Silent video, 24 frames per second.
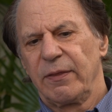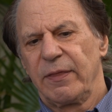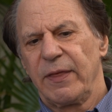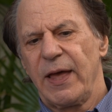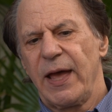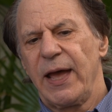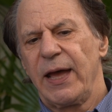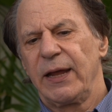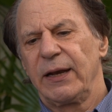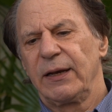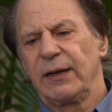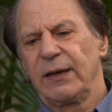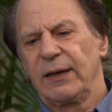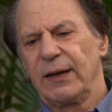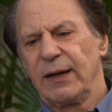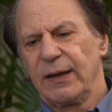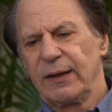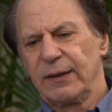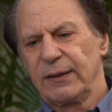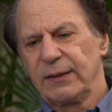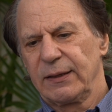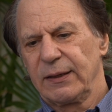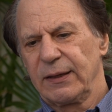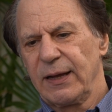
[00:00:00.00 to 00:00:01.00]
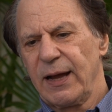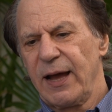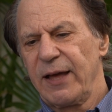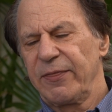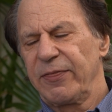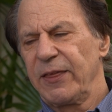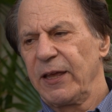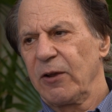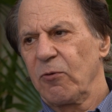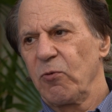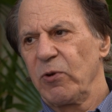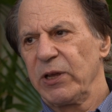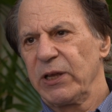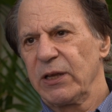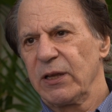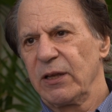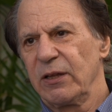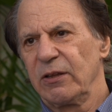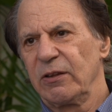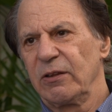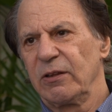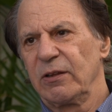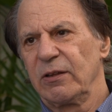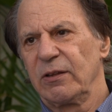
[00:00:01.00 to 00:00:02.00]
then I think we
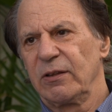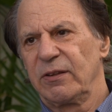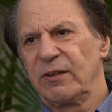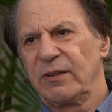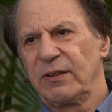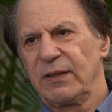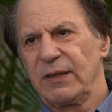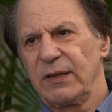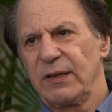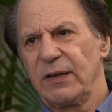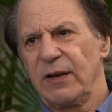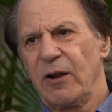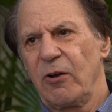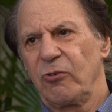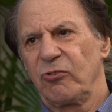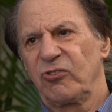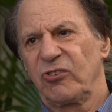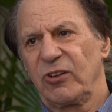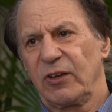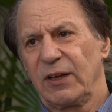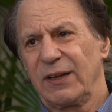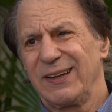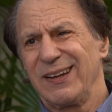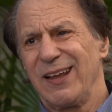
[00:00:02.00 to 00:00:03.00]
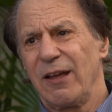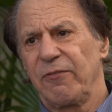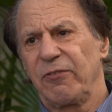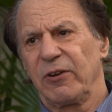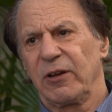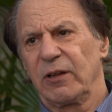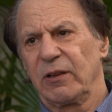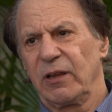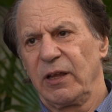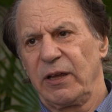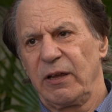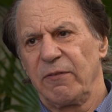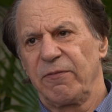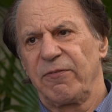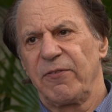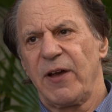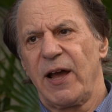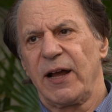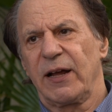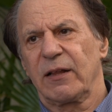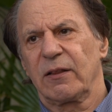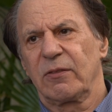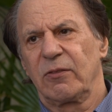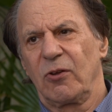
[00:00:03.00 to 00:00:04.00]
can, you know, significantly
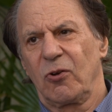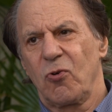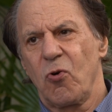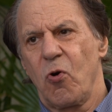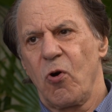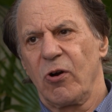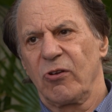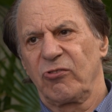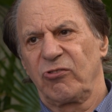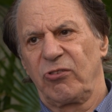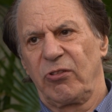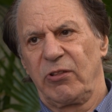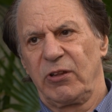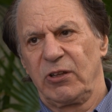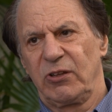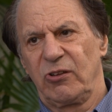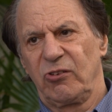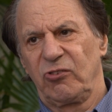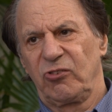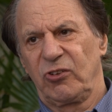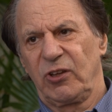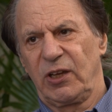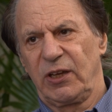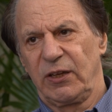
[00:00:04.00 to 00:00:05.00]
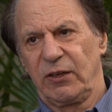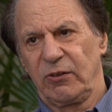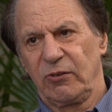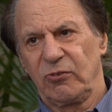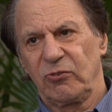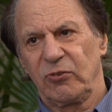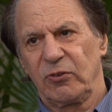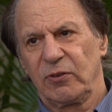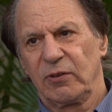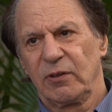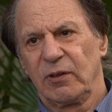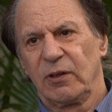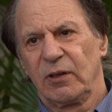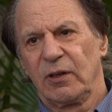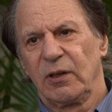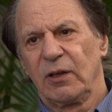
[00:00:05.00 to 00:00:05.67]
affect the course of the disease.